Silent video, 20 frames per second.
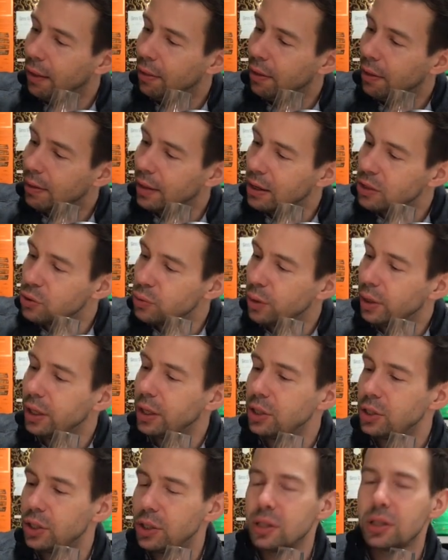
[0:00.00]
I think that's
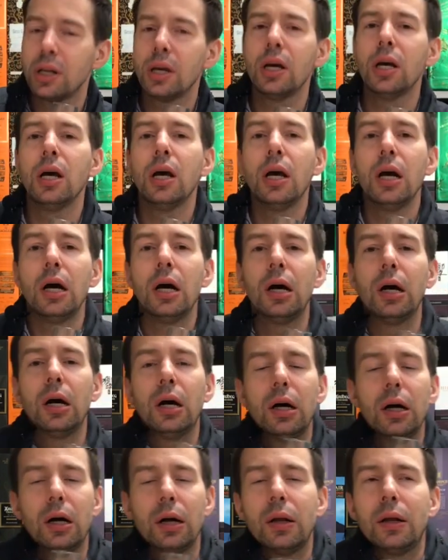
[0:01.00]
really just,
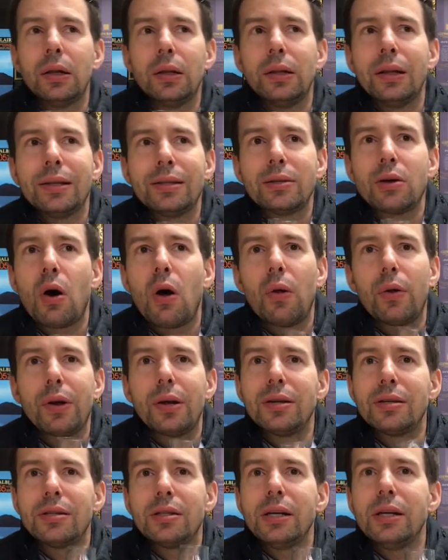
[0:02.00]
let's call
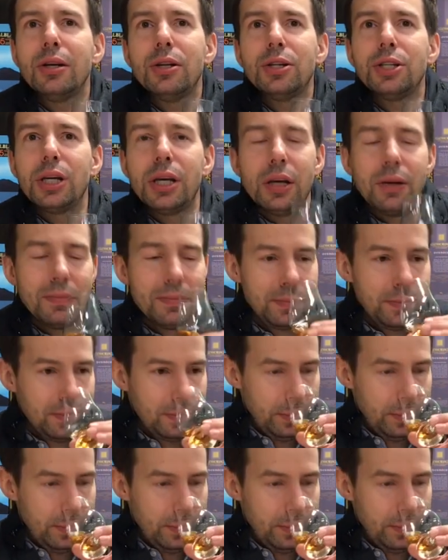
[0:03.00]
it a synergy.